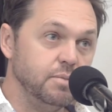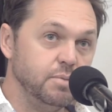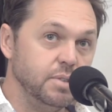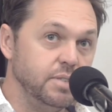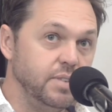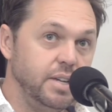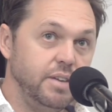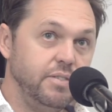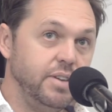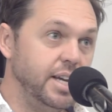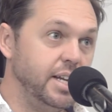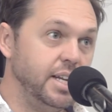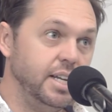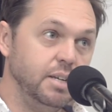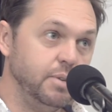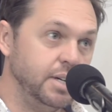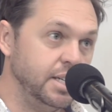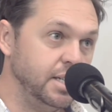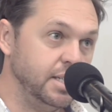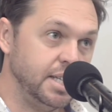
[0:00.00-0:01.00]
We've never had
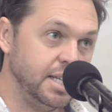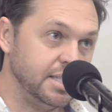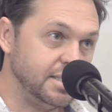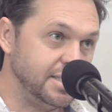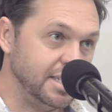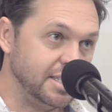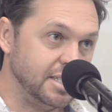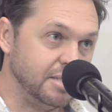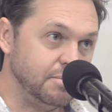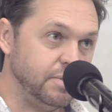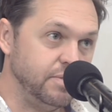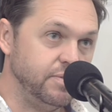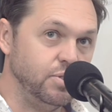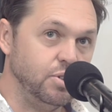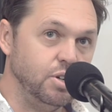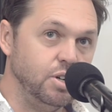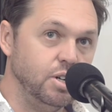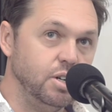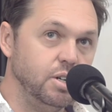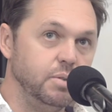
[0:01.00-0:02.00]
anyone in that sector
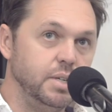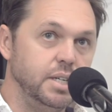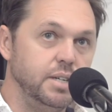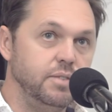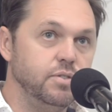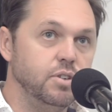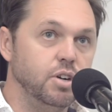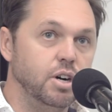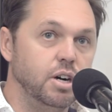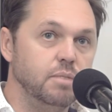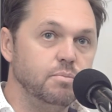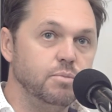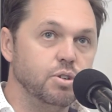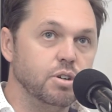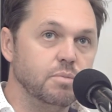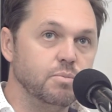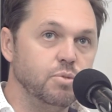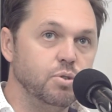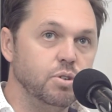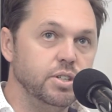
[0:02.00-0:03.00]
before. We've got
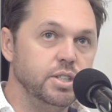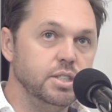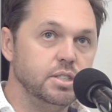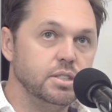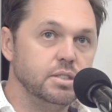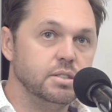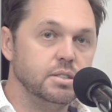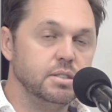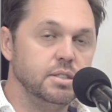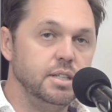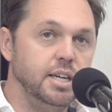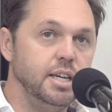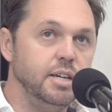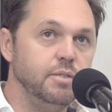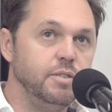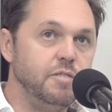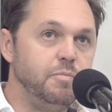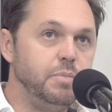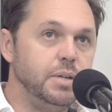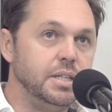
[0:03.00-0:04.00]
more and more this year.
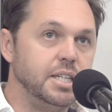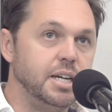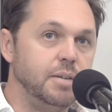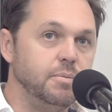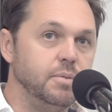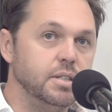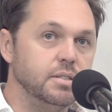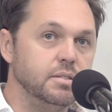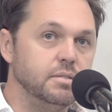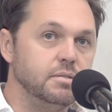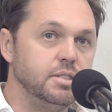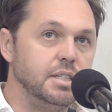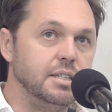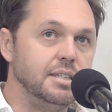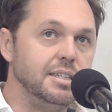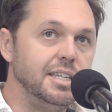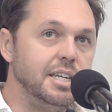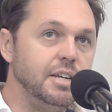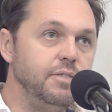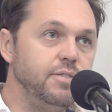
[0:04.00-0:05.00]
We've picked up a
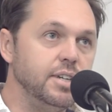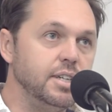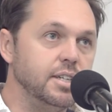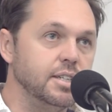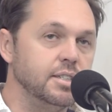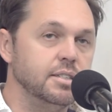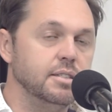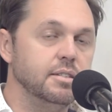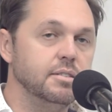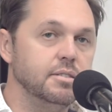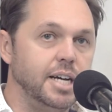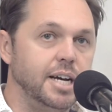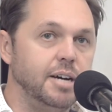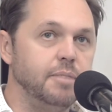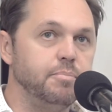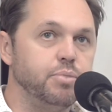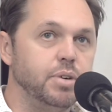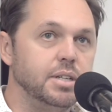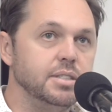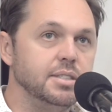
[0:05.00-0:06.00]
significant
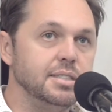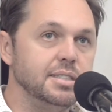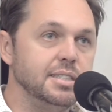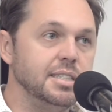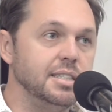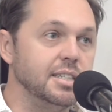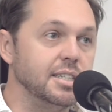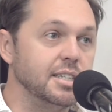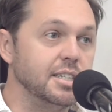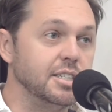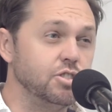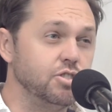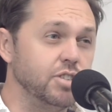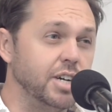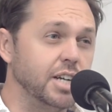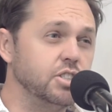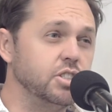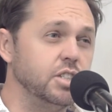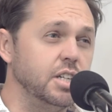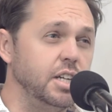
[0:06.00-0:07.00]
presence in the
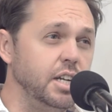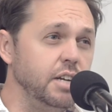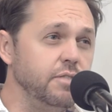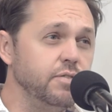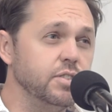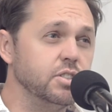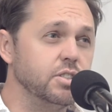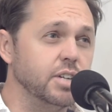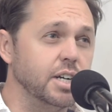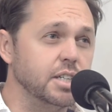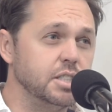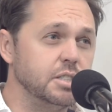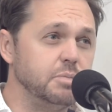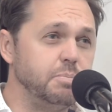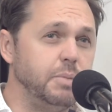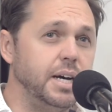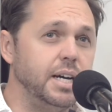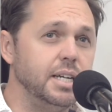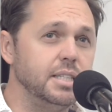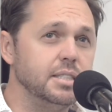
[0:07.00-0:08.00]
construction and infrastructure
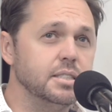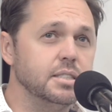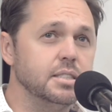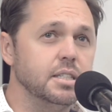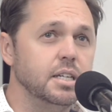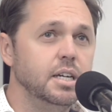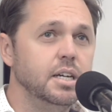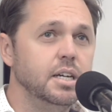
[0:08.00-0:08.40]
space.